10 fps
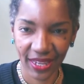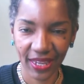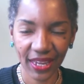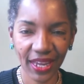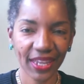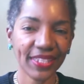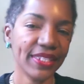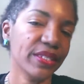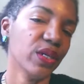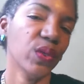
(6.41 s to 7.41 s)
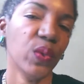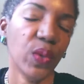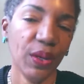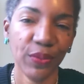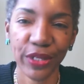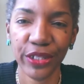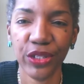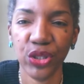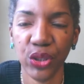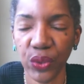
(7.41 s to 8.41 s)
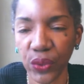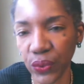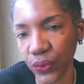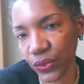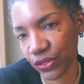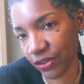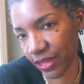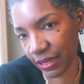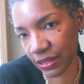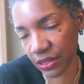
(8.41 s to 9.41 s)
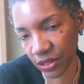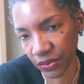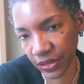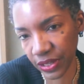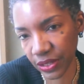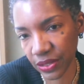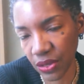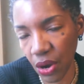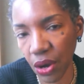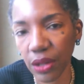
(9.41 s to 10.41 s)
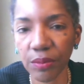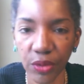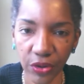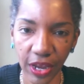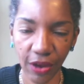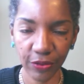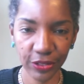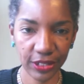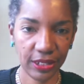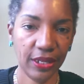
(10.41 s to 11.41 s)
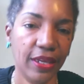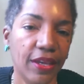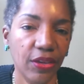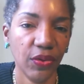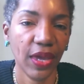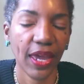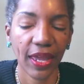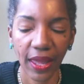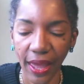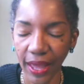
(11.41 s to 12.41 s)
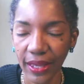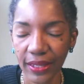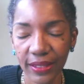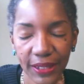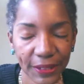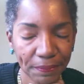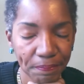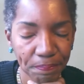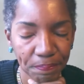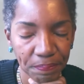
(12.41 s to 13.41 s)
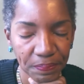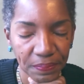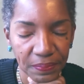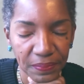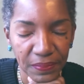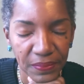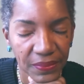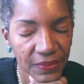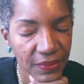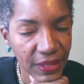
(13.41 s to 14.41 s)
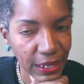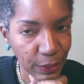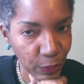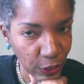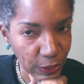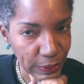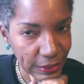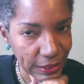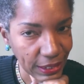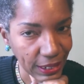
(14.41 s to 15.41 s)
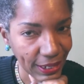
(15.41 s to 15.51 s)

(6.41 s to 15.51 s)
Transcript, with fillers: Hey guys, so I wanted to start that series on burnout, okay, and um, that I promised.